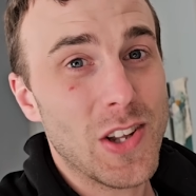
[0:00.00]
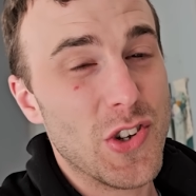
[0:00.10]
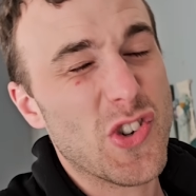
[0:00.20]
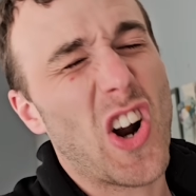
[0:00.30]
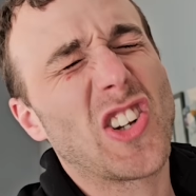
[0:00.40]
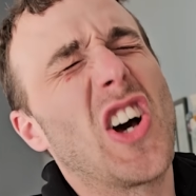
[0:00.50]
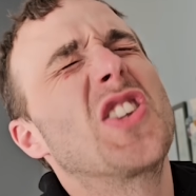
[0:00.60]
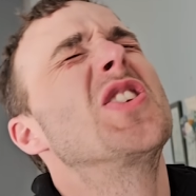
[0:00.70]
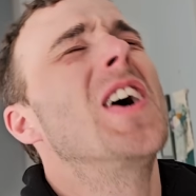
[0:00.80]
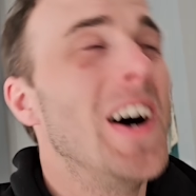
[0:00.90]
construct
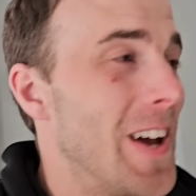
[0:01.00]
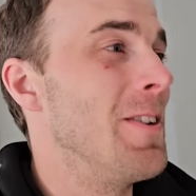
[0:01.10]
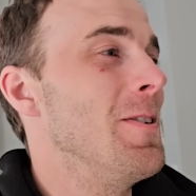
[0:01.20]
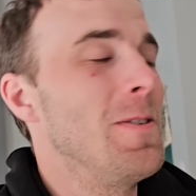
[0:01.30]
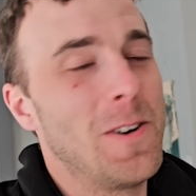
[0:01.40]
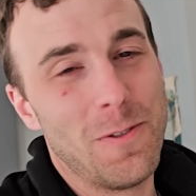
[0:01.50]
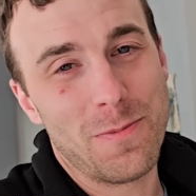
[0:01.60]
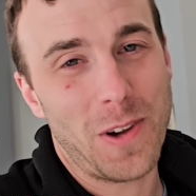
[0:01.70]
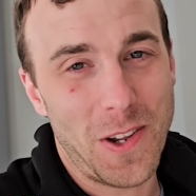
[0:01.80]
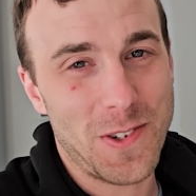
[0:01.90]
a ton
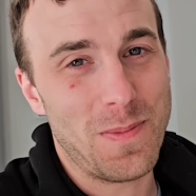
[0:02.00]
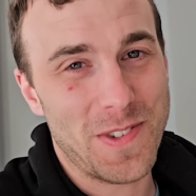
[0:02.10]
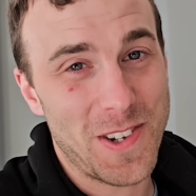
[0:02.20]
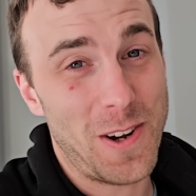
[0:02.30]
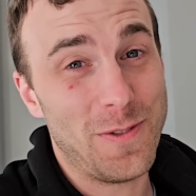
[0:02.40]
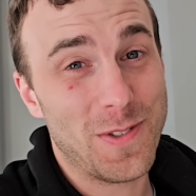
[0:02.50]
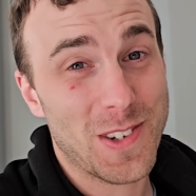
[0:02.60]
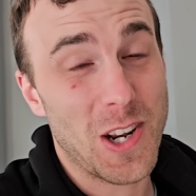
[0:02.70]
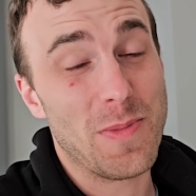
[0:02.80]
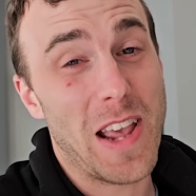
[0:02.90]
of custom stuff.
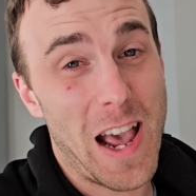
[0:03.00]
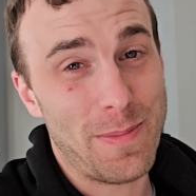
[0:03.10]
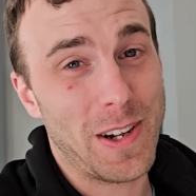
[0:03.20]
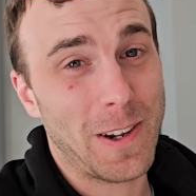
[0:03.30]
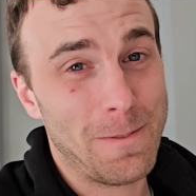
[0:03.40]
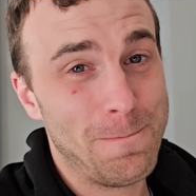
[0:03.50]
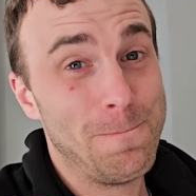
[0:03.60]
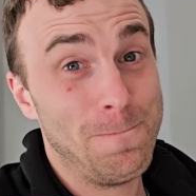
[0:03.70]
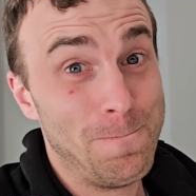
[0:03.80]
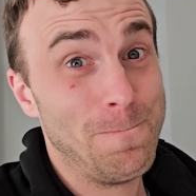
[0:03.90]
It's gonna be epic.
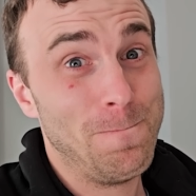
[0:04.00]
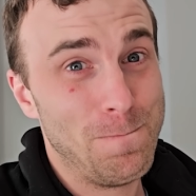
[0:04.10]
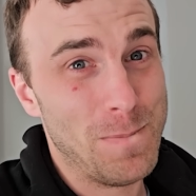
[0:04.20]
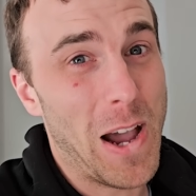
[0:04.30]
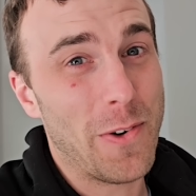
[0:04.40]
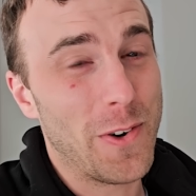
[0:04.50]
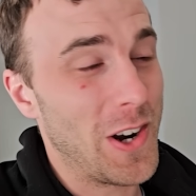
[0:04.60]
Mountain